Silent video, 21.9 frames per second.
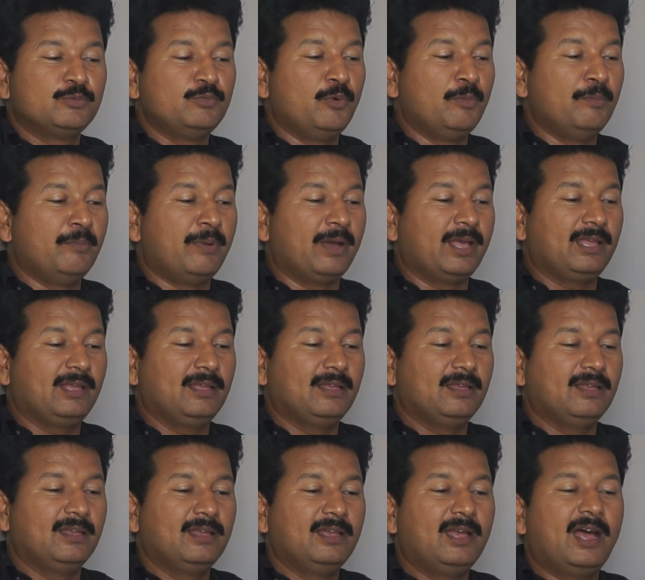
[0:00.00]

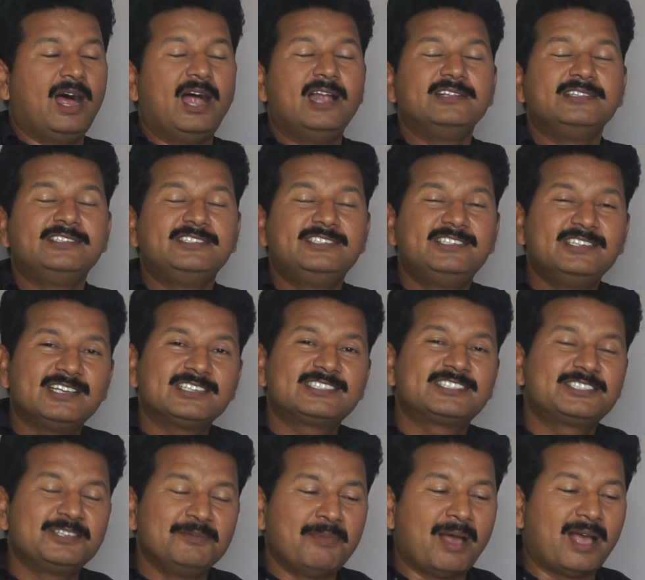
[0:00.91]
Mumbai and
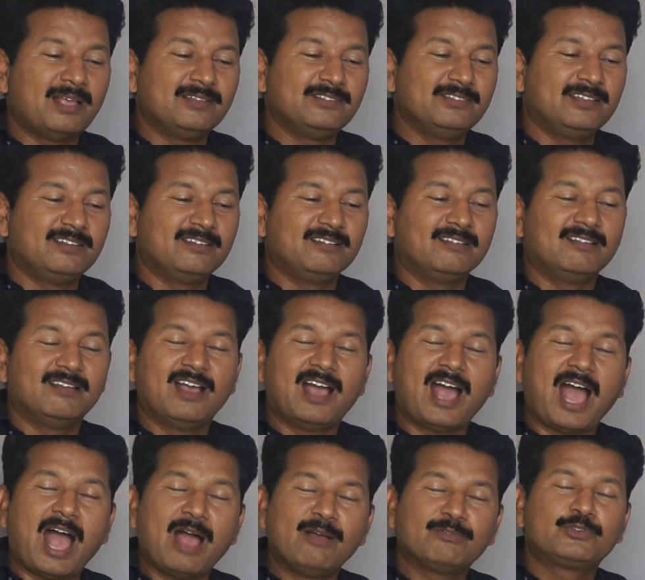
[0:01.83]
just imagine
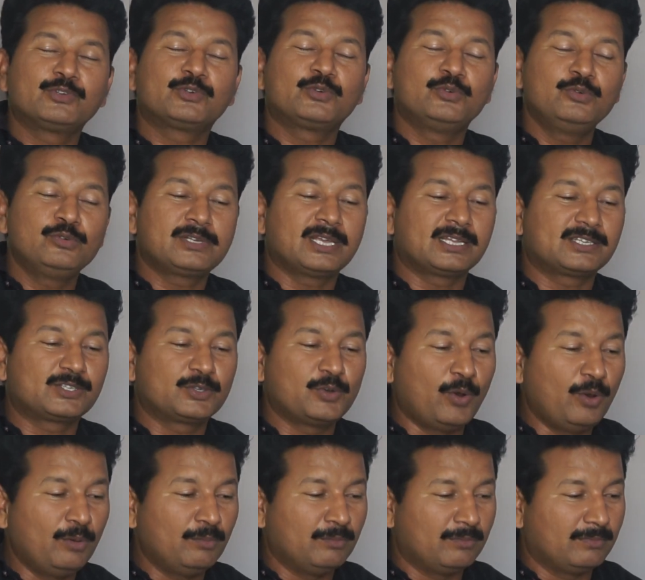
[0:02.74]
I have to cook at
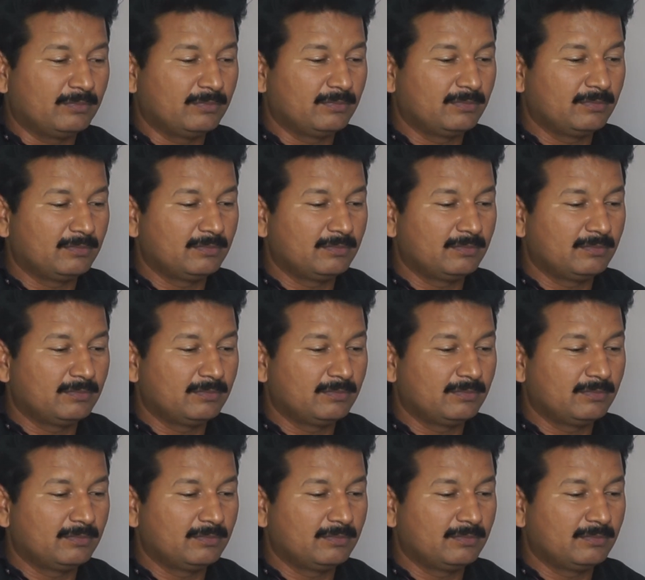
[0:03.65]
home.